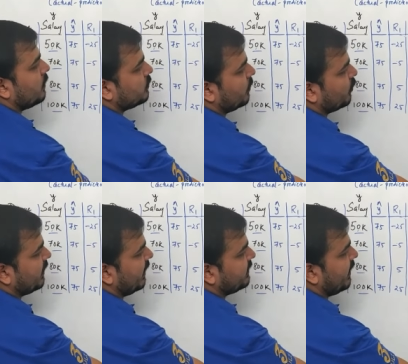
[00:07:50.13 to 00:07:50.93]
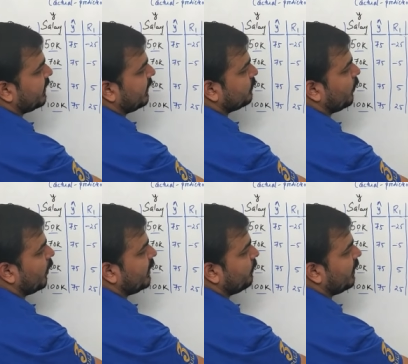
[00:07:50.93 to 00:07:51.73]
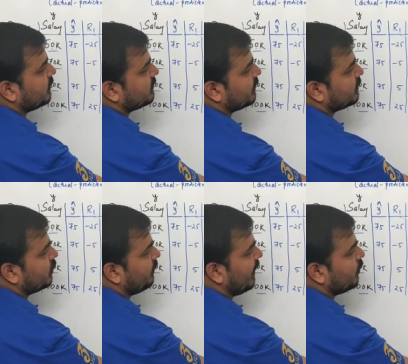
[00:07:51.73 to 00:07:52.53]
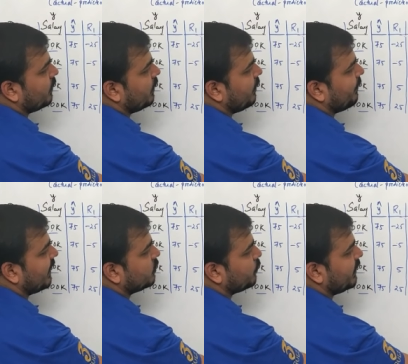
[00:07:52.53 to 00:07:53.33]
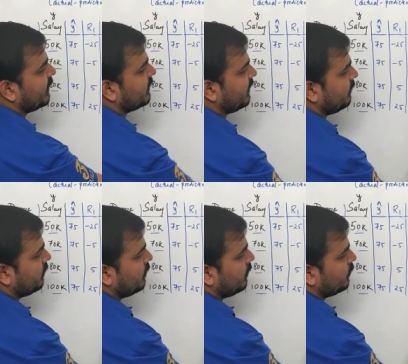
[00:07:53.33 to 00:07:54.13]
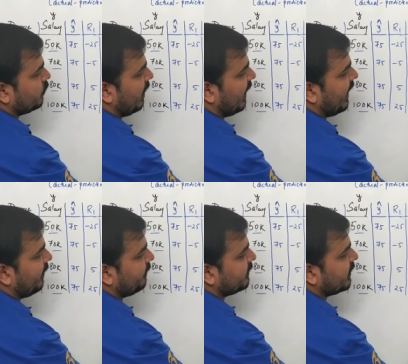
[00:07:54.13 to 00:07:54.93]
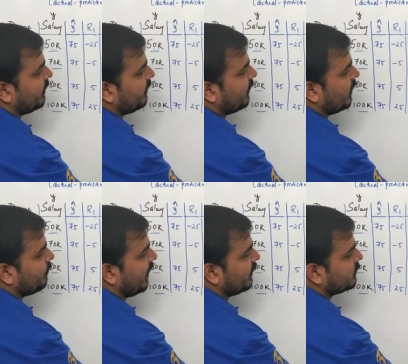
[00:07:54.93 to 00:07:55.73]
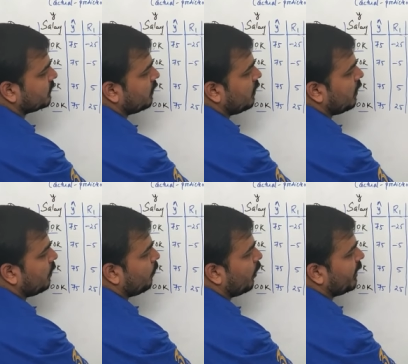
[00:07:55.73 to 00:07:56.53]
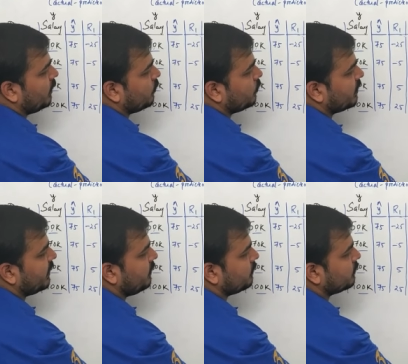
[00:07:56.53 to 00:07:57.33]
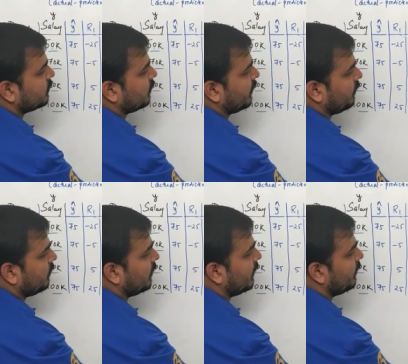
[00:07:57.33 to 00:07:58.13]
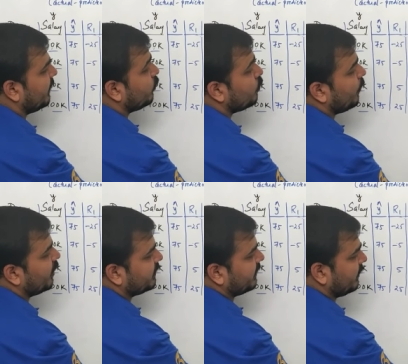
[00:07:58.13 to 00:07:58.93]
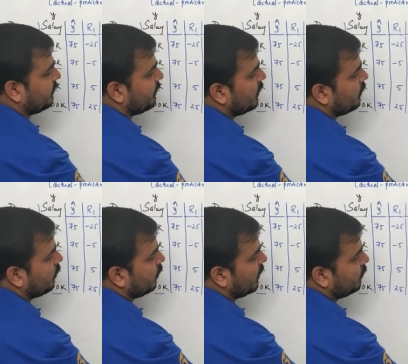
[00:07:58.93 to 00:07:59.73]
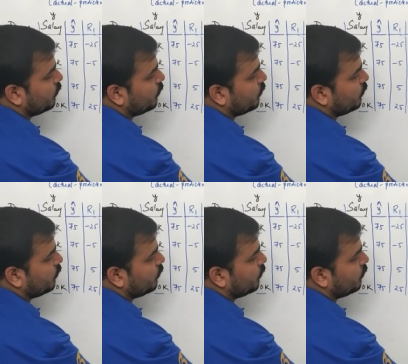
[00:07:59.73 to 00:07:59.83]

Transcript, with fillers: Suppose I take it as 0.1, this residual value will be -23. So I have 75 minus 0.23, sorry, it will be 2.3, okay?